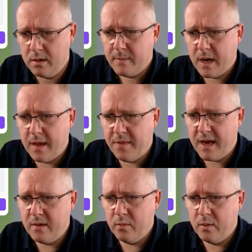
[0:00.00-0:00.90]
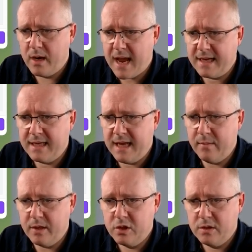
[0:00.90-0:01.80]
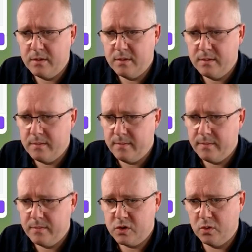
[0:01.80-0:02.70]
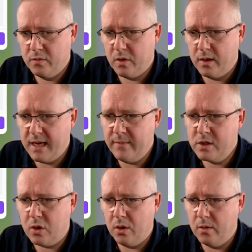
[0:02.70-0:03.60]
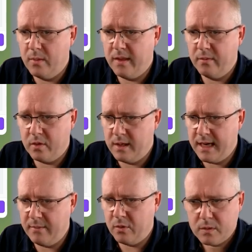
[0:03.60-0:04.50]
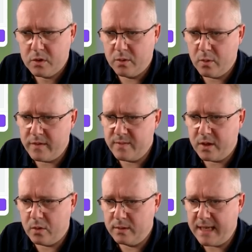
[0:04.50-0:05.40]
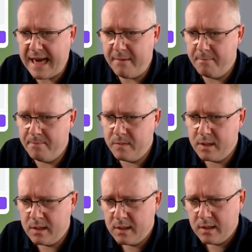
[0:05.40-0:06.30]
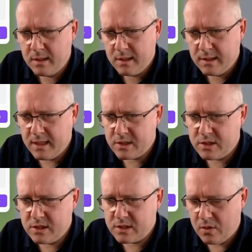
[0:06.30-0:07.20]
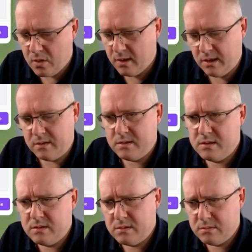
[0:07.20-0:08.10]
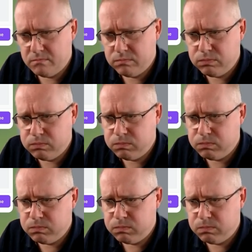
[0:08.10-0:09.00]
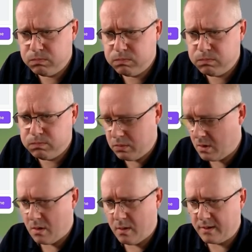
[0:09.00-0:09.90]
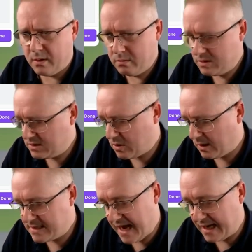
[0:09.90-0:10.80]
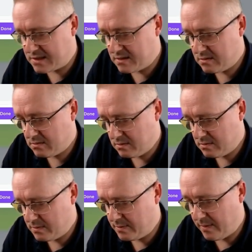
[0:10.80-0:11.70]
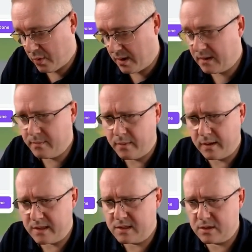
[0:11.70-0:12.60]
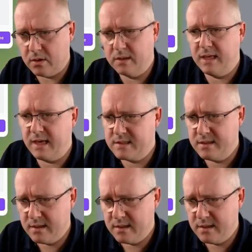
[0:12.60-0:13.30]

And then we want to add an image. So we've got an image column and then we've got a name column. So we don't want this to be called name. Let's just call it, I don't know, just call it text. Bit boring, but let's just call it text.